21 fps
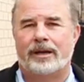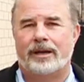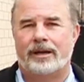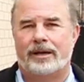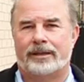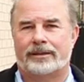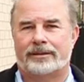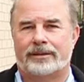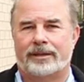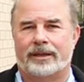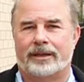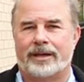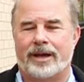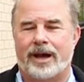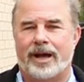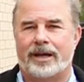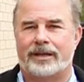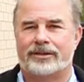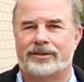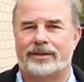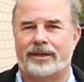Here at uh,
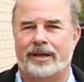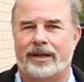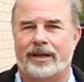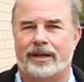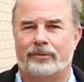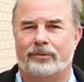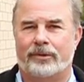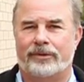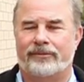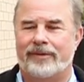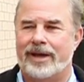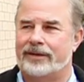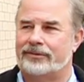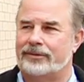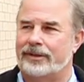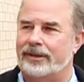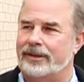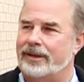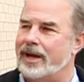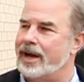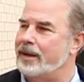College Town, we've
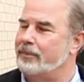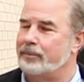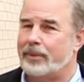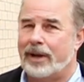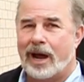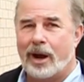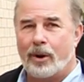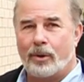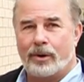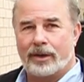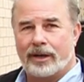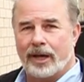actually got power